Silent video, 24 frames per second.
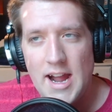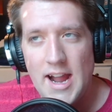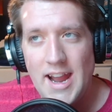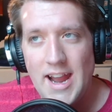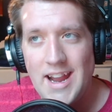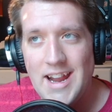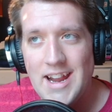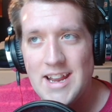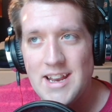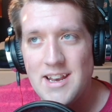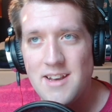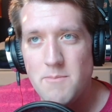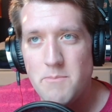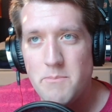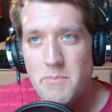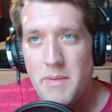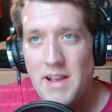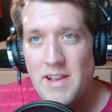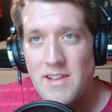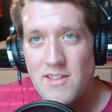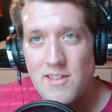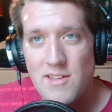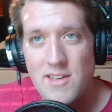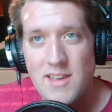And
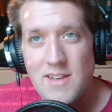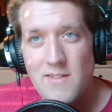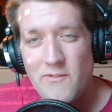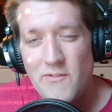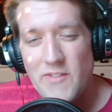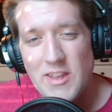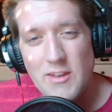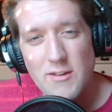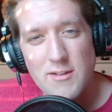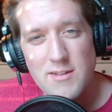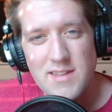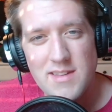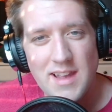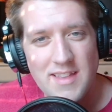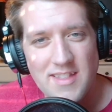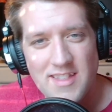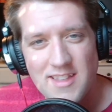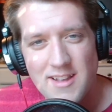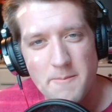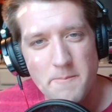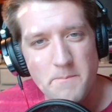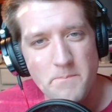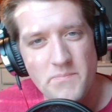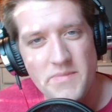basically, it feels
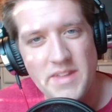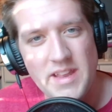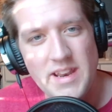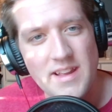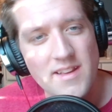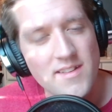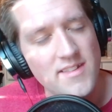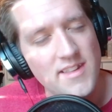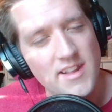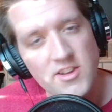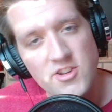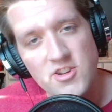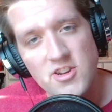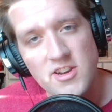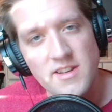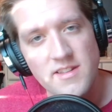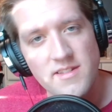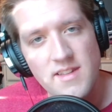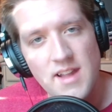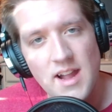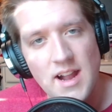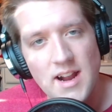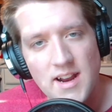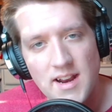like an extension
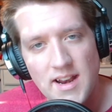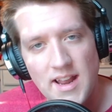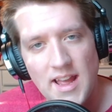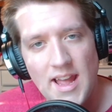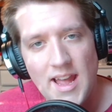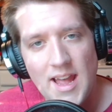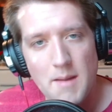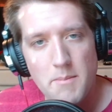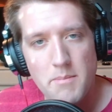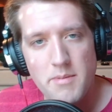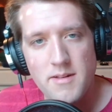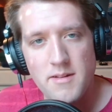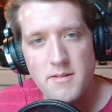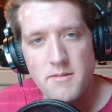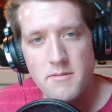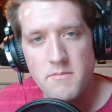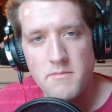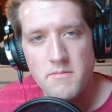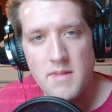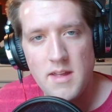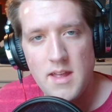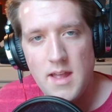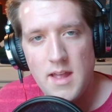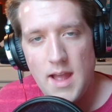is not going to
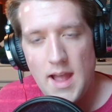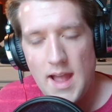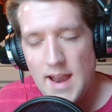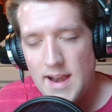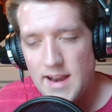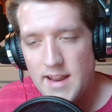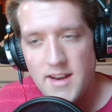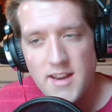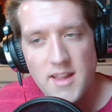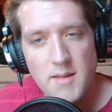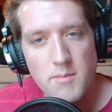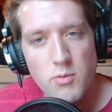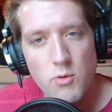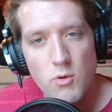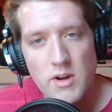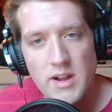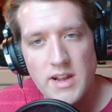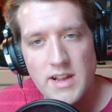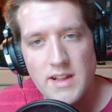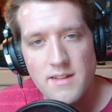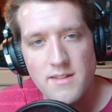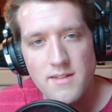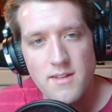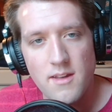happen at any
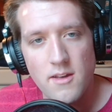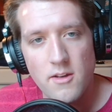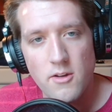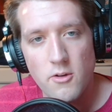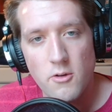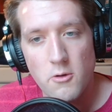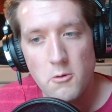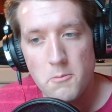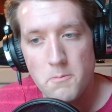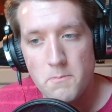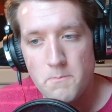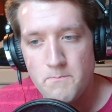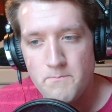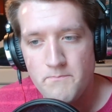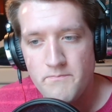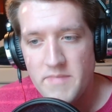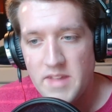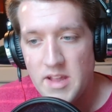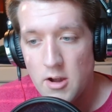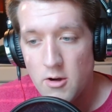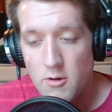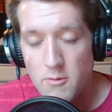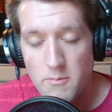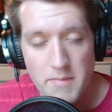point until,
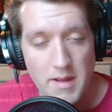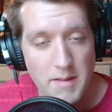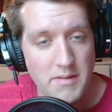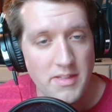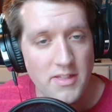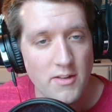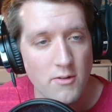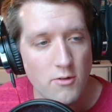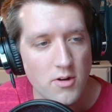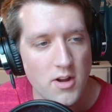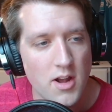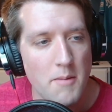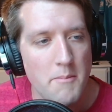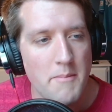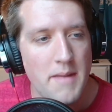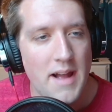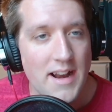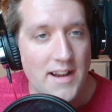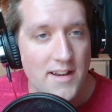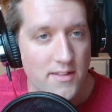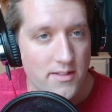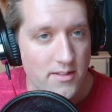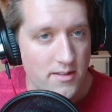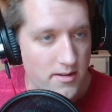maybe they'll come
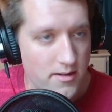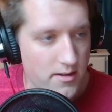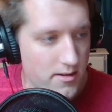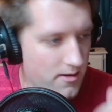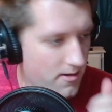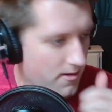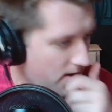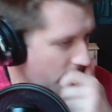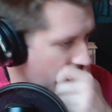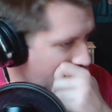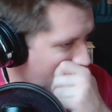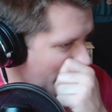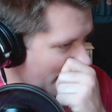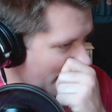back to the